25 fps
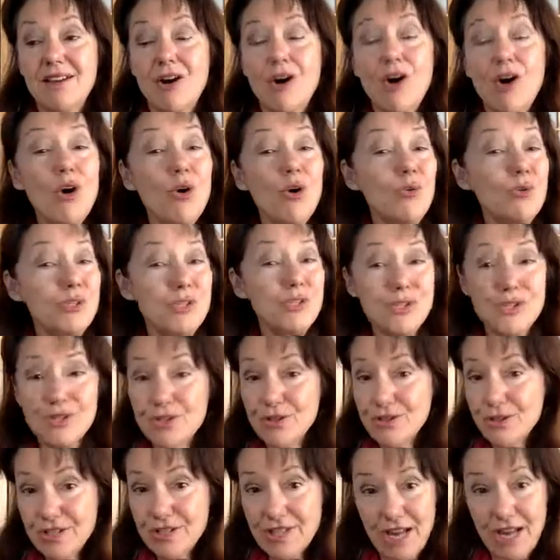always
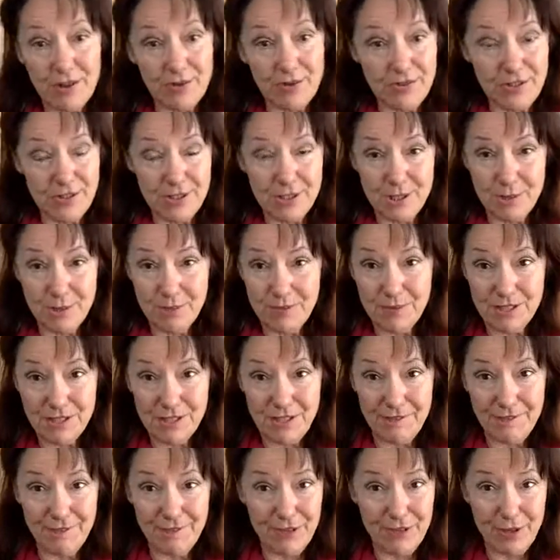turns out this
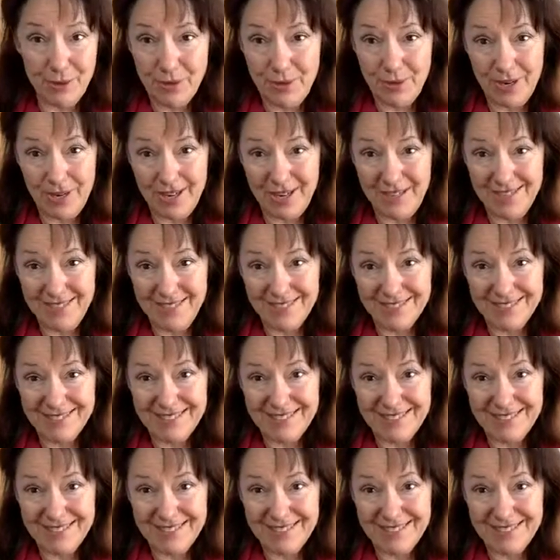specific way.